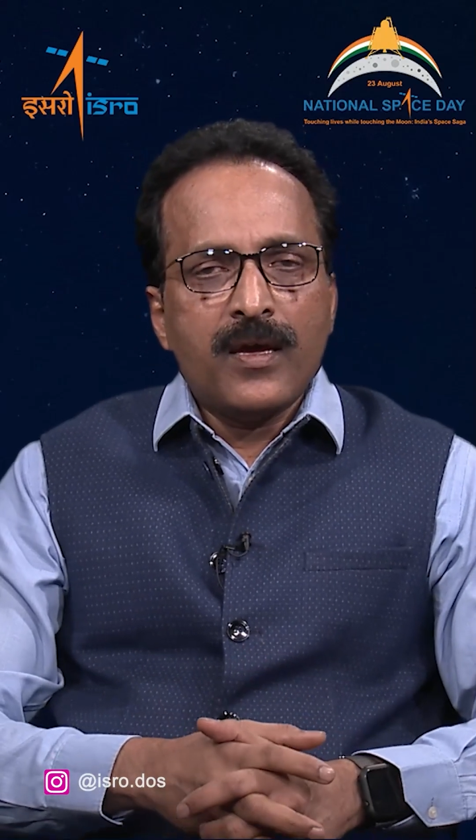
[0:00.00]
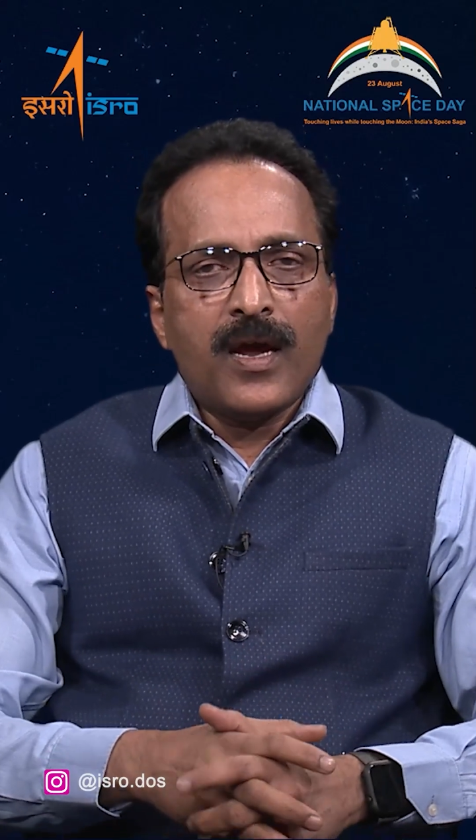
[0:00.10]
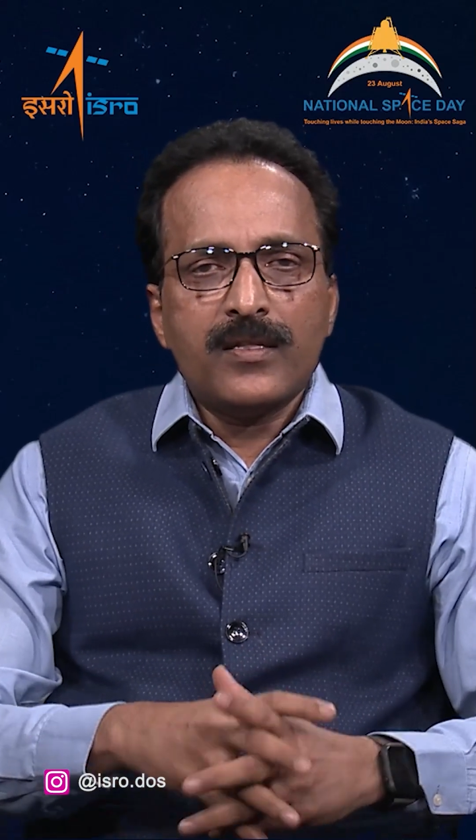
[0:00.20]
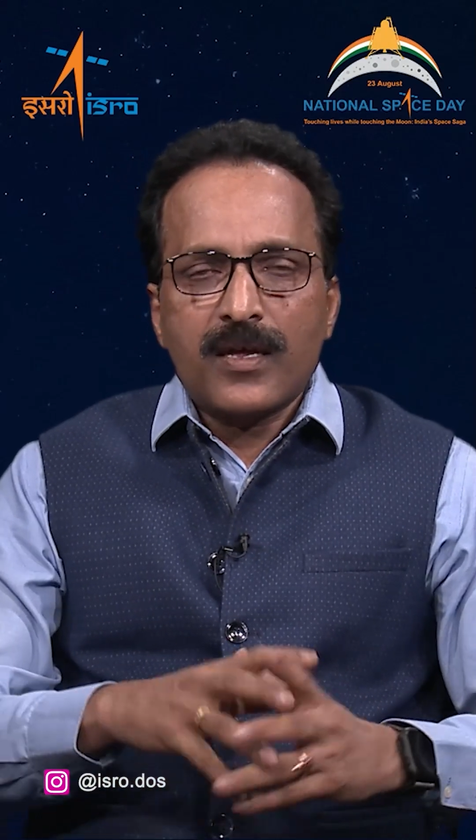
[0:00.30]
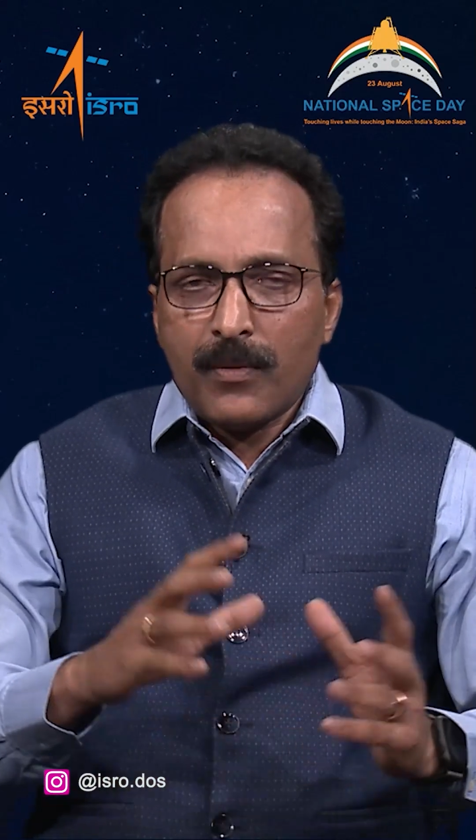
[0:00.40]

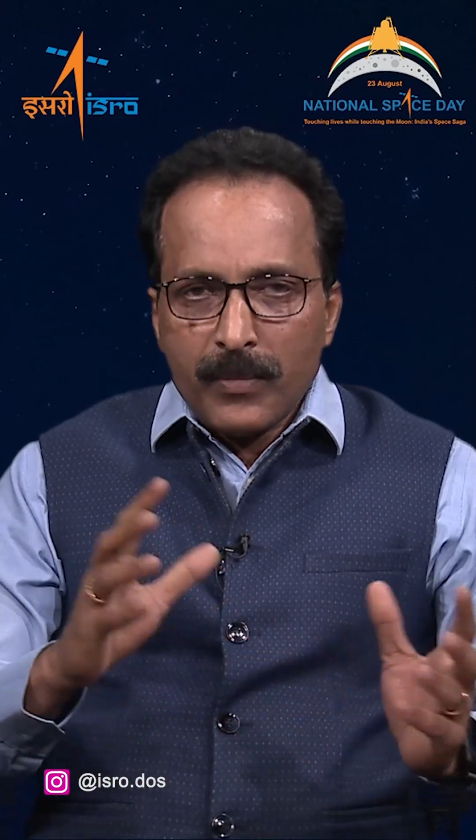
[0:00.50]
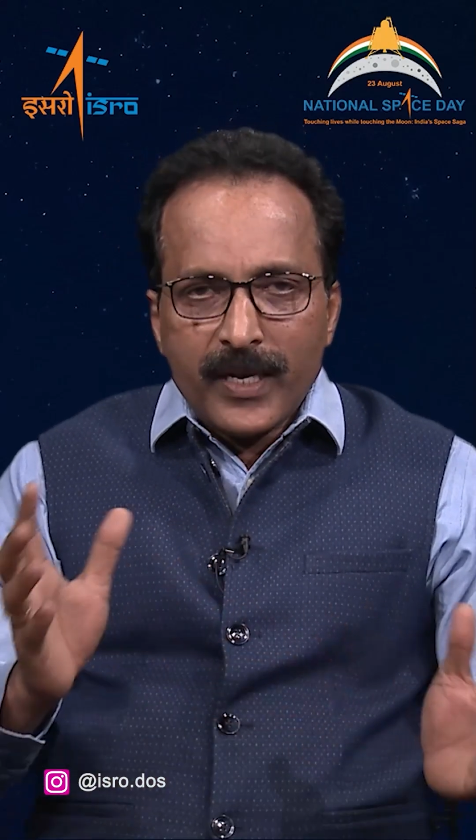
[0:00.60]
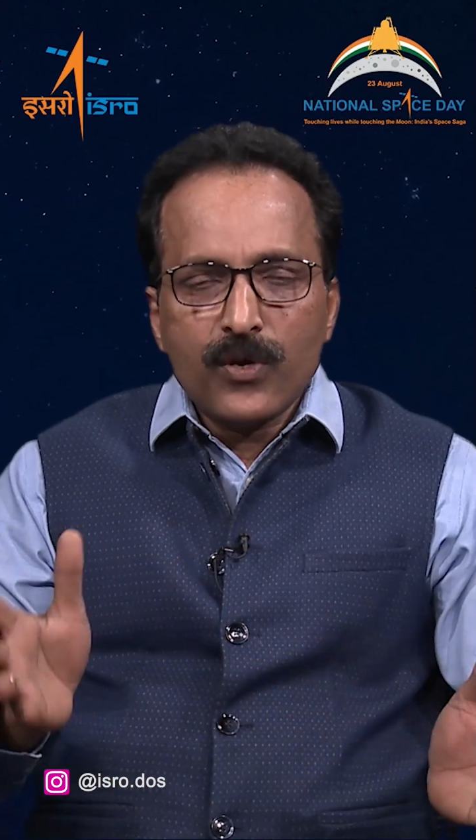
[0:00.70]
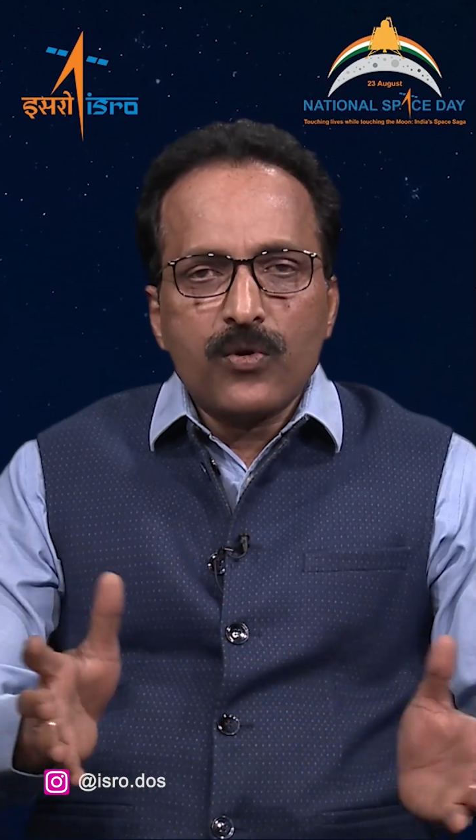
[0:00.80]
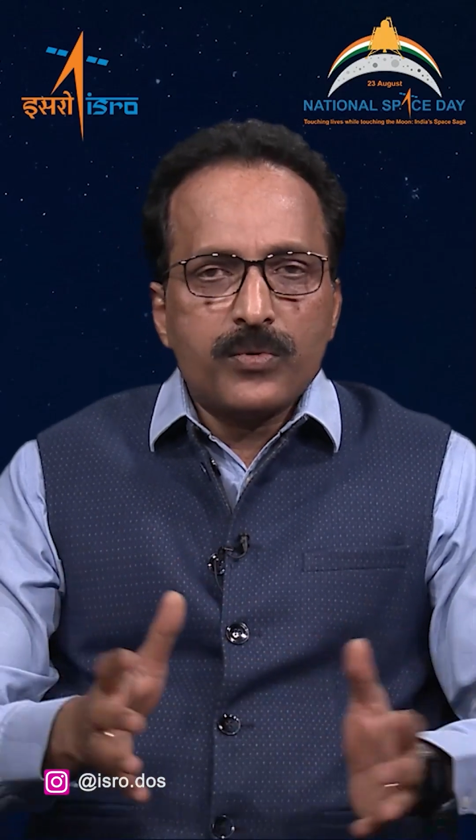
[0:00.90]
and there are
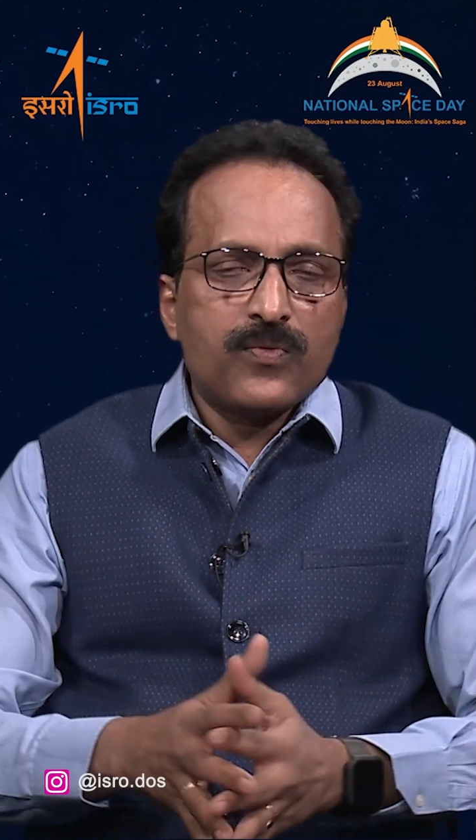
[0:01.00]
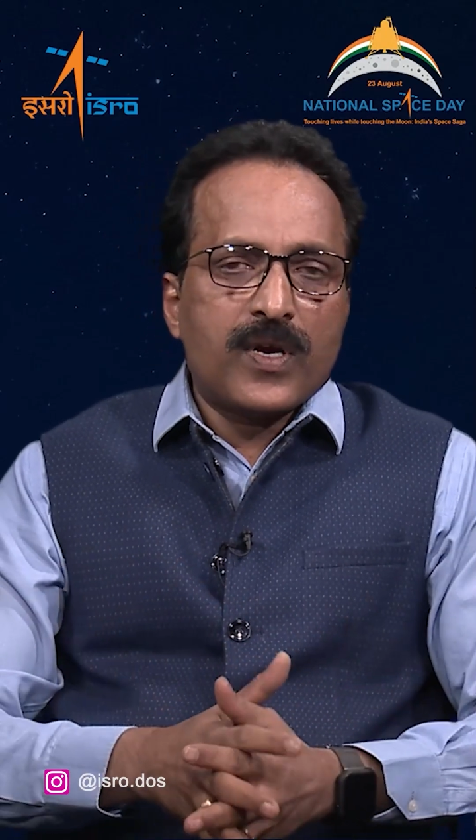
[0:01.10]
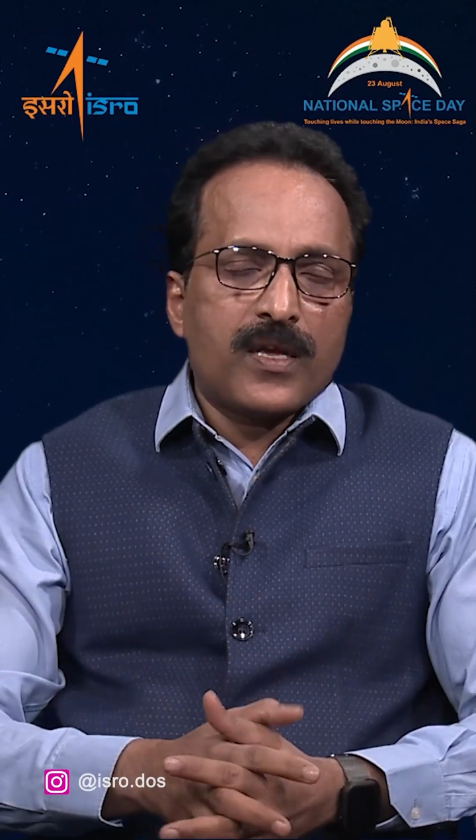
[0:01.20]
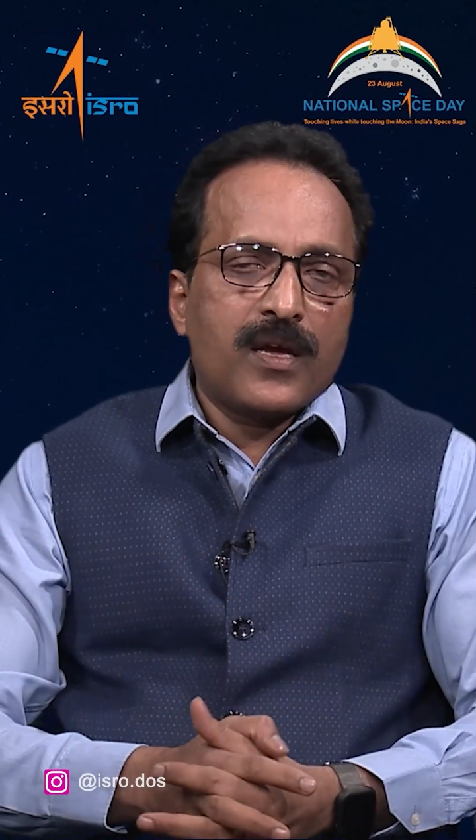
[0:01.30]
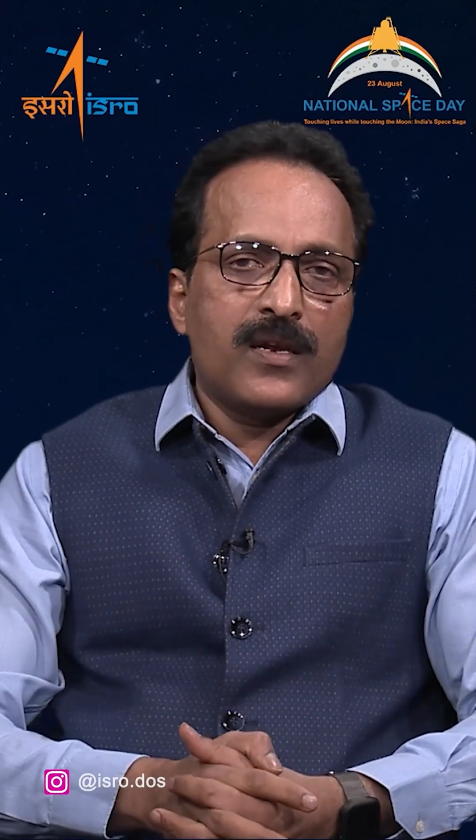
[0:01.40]
many groups
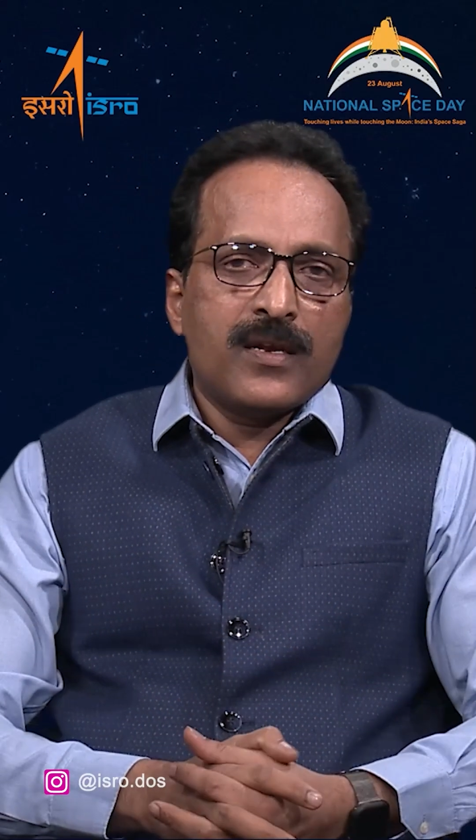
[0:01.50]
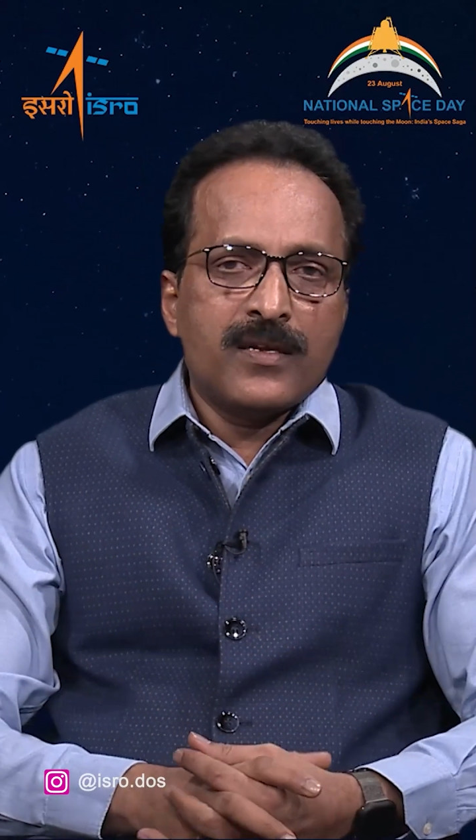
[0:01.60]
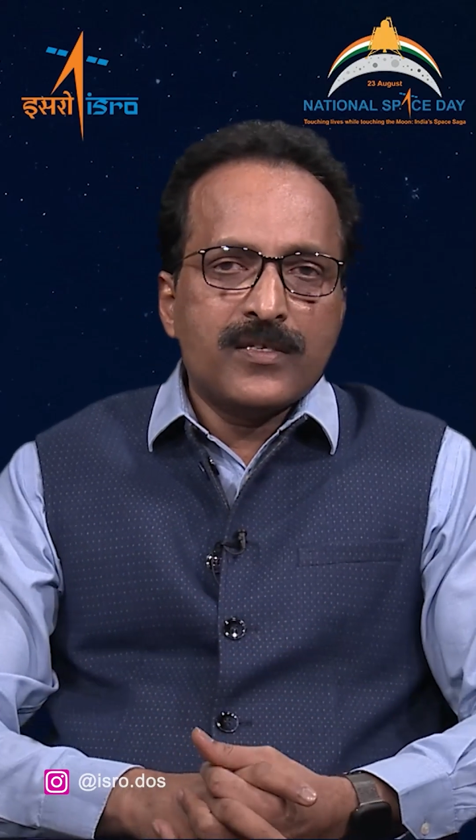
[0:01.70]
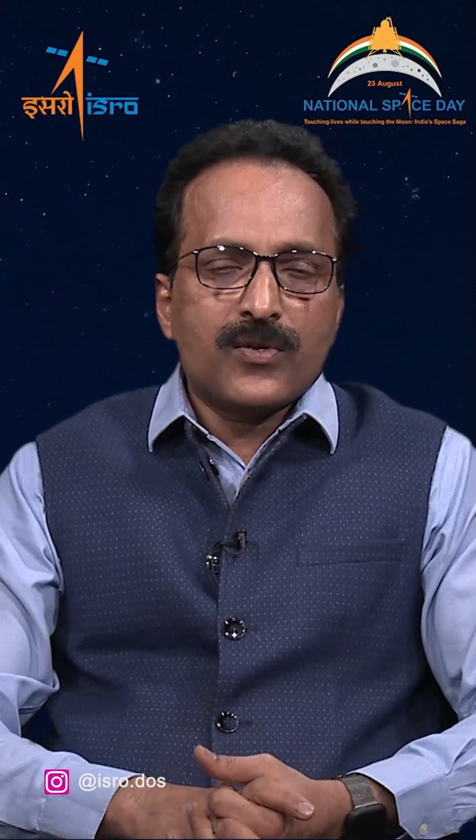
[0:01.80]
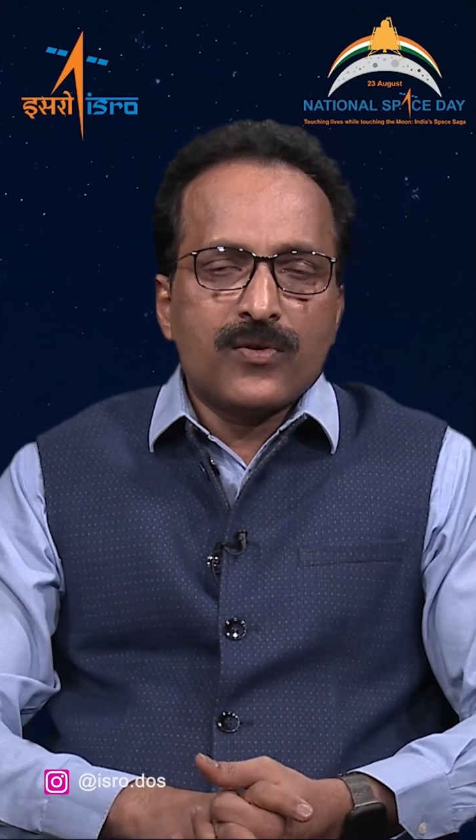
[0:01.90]
working in
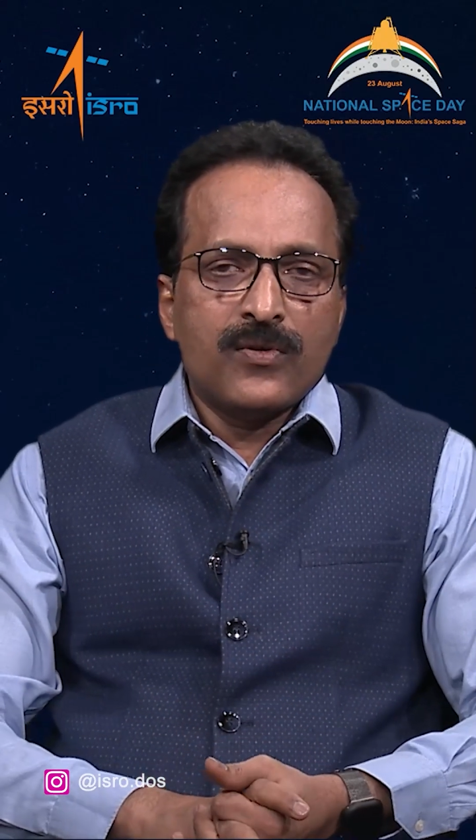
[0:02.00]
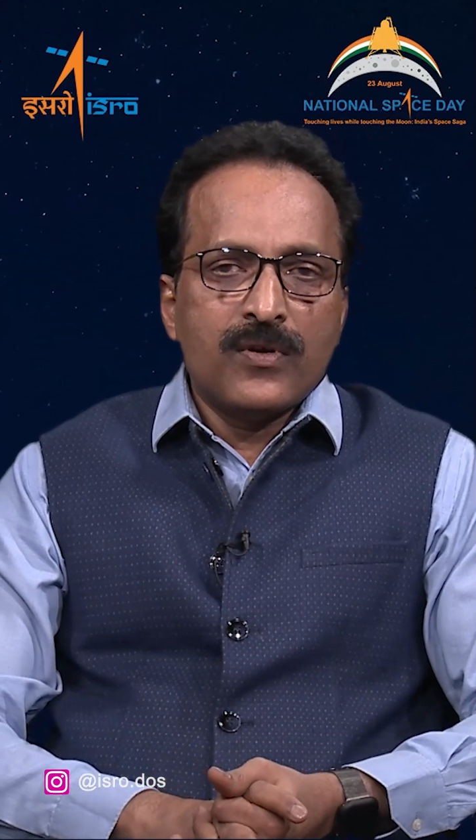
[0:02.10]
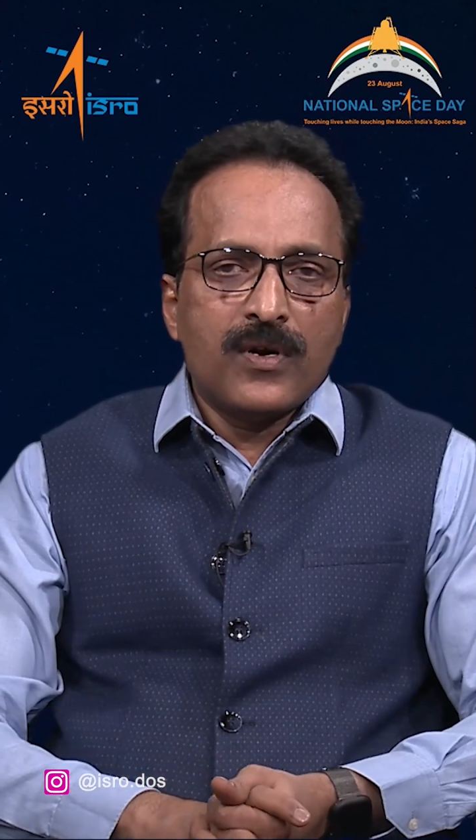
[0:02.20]
ISRO